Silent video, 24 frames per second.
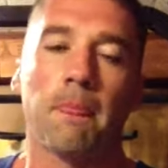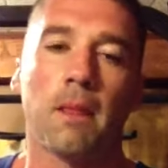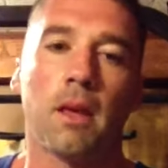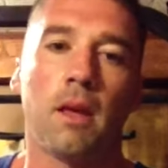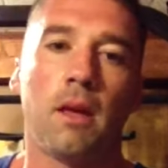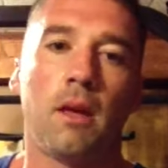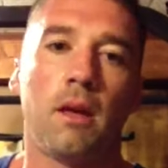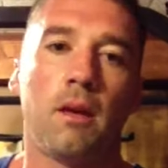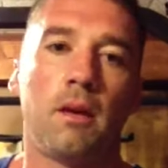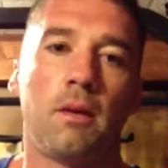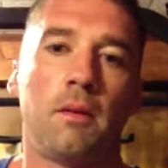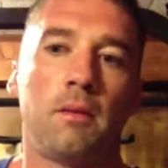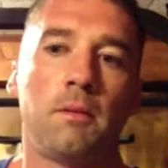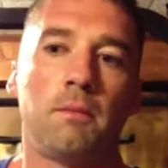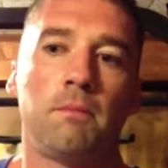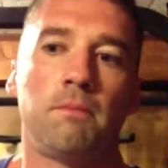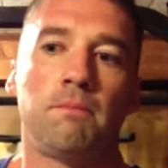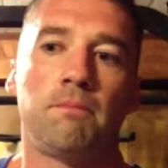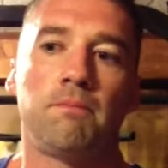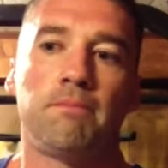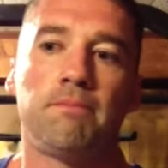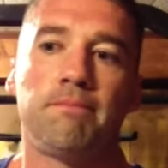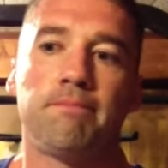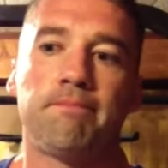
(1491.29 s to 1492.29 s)
of
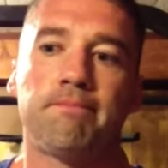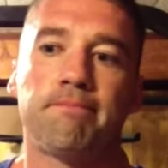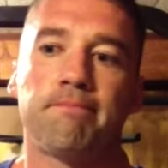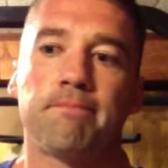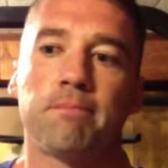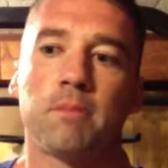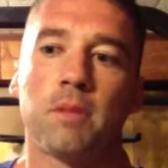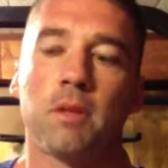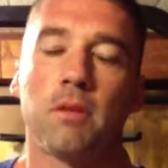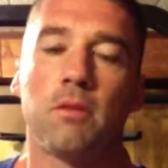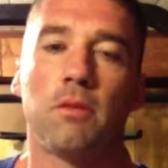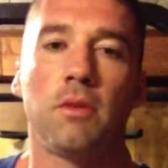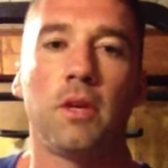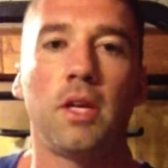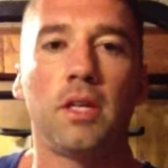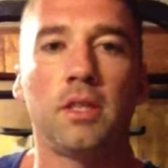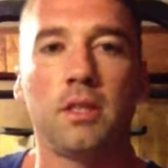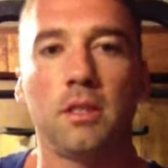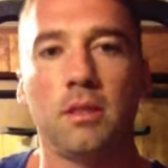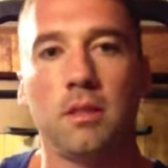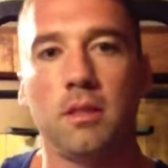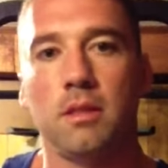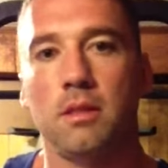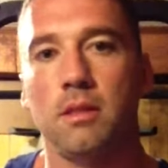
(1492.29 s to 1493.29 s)

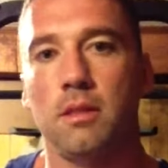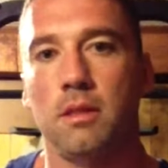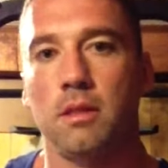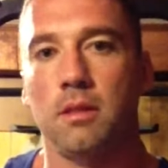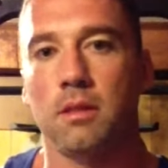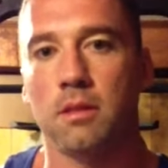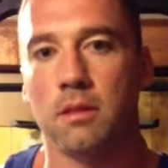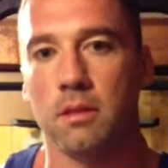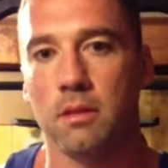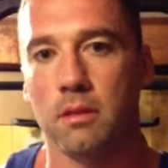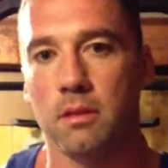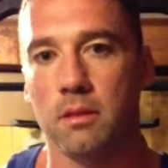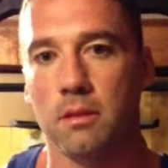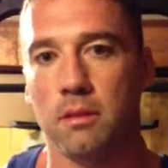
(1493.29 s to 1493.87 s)
rigidness in your